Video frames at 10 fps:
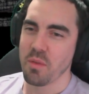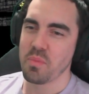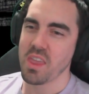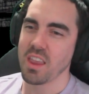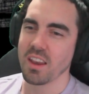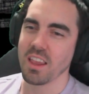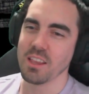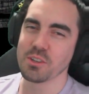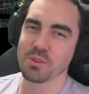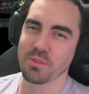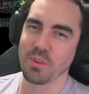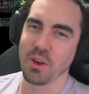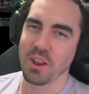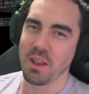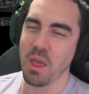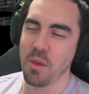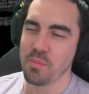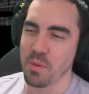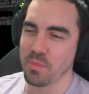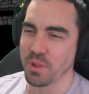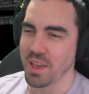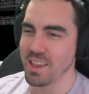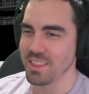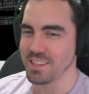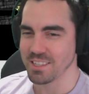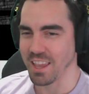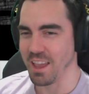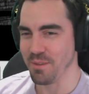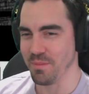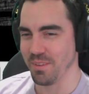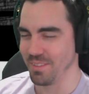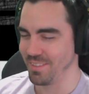Being an introvert but playing this game.